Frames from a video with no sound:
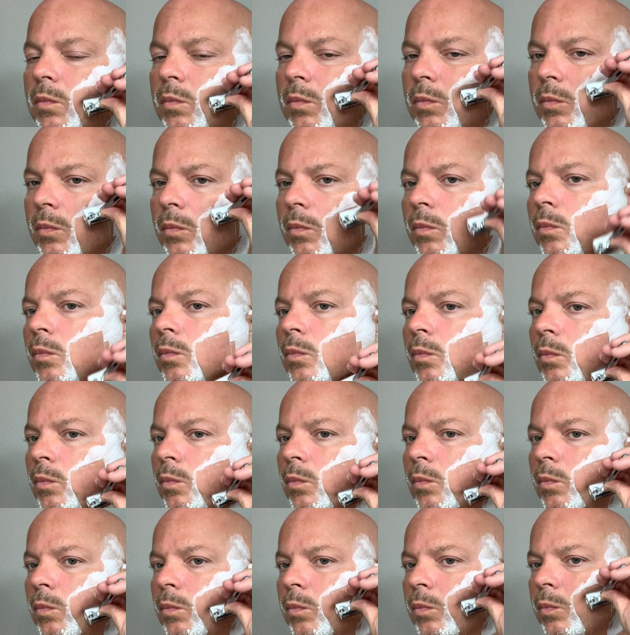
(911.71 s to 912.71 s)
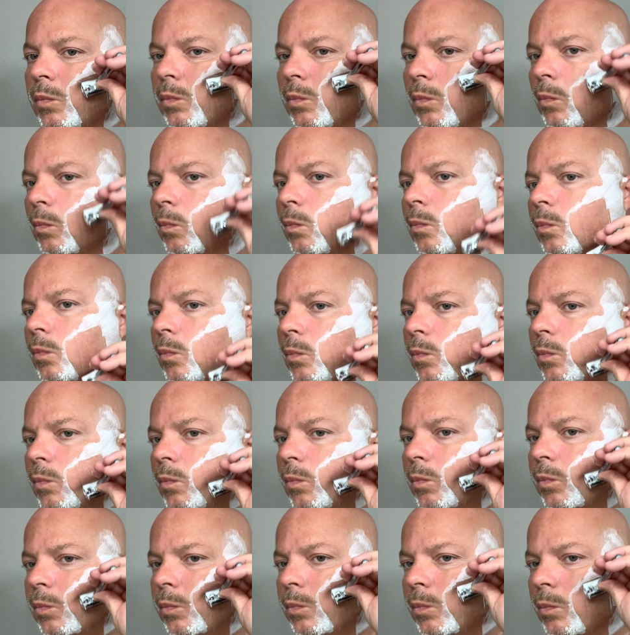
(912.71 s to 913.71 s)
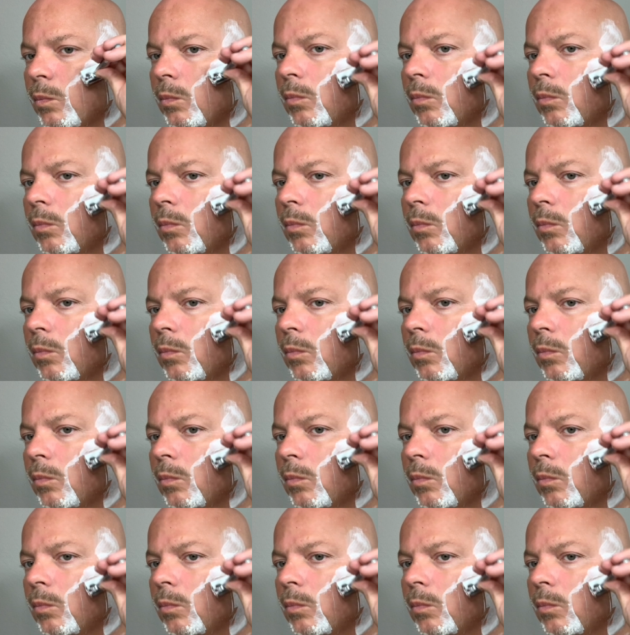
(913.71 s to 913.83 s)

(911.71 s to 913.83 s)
No one is speaking in this clip.